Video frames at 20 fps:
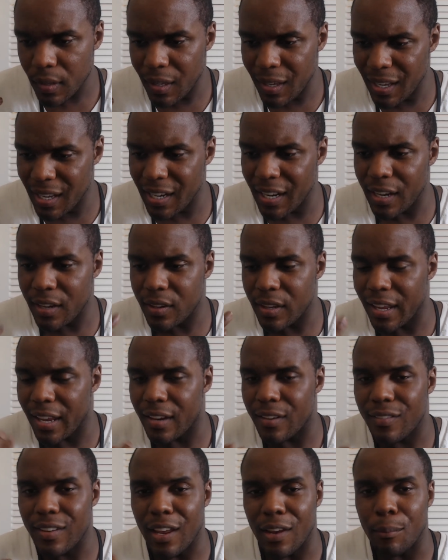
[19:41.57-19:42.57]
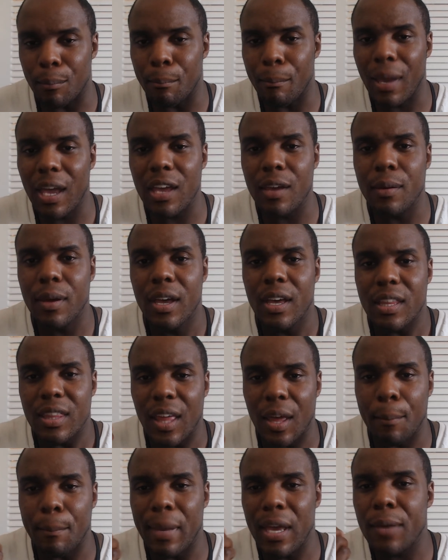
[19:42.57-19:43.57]
and
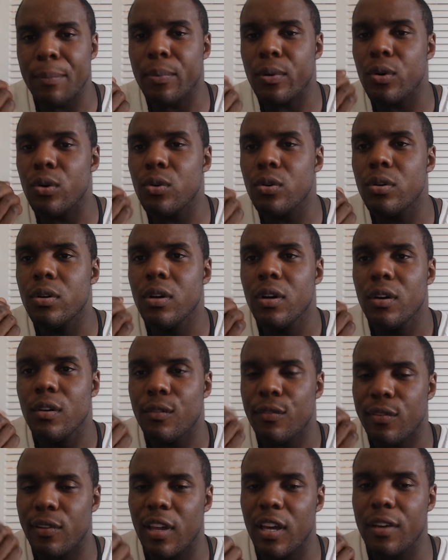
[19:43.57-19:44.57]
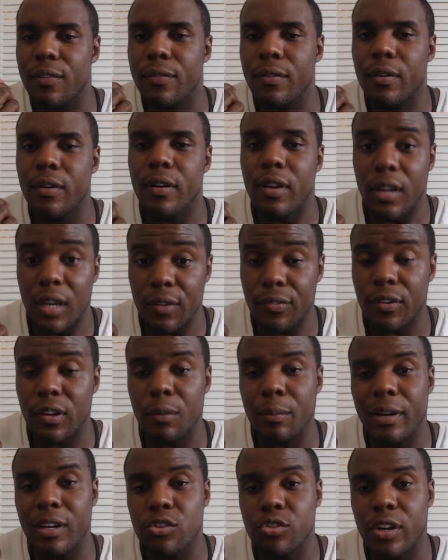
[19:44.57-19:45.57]
that maple flavor. And if
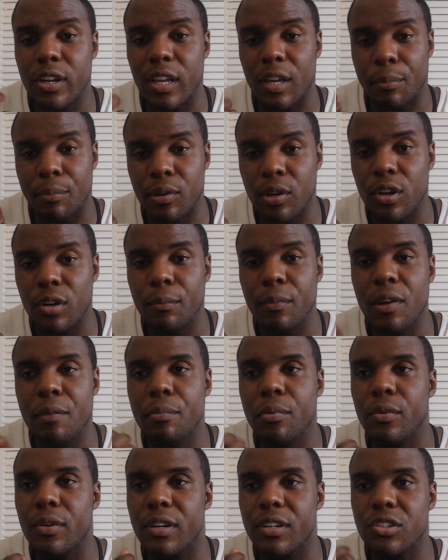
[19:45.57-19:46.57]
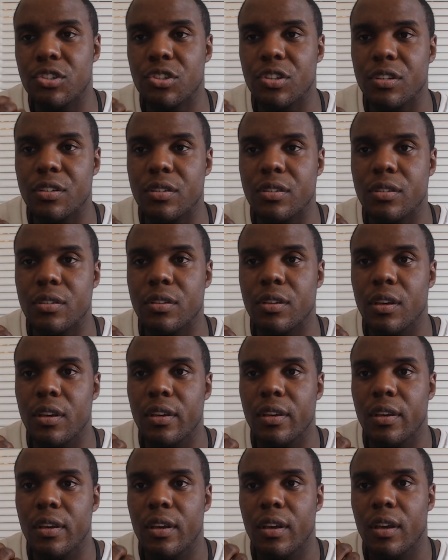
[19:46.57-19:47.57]
anybody try like pure maple,
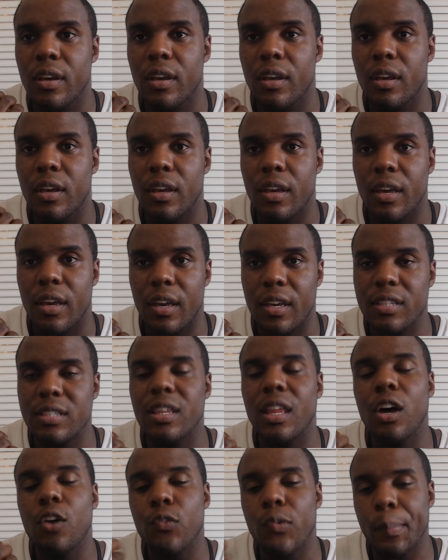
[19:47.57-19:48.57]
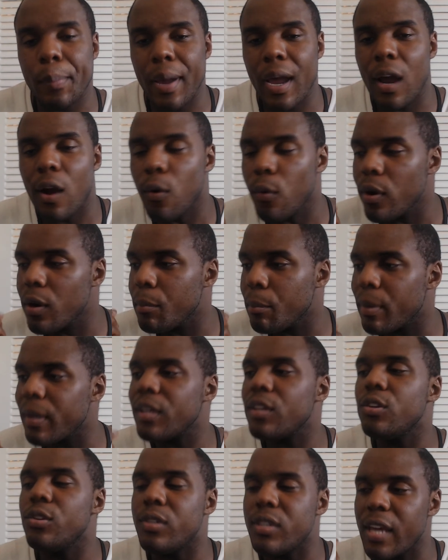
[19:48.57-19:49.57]
it's not overpowering,
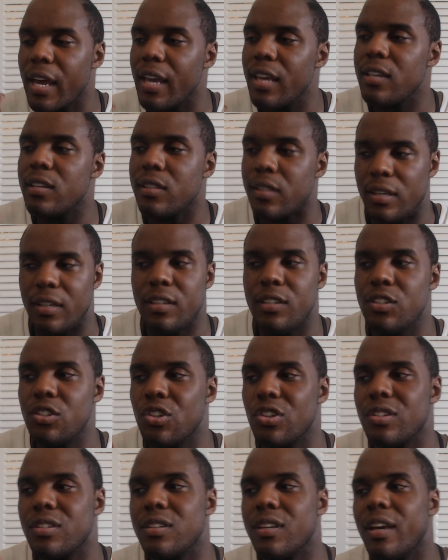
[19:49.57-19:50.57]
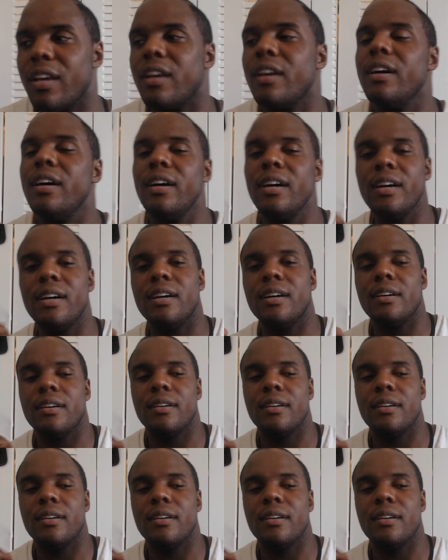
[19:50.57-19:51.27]
but you taste it. It's just like, huh.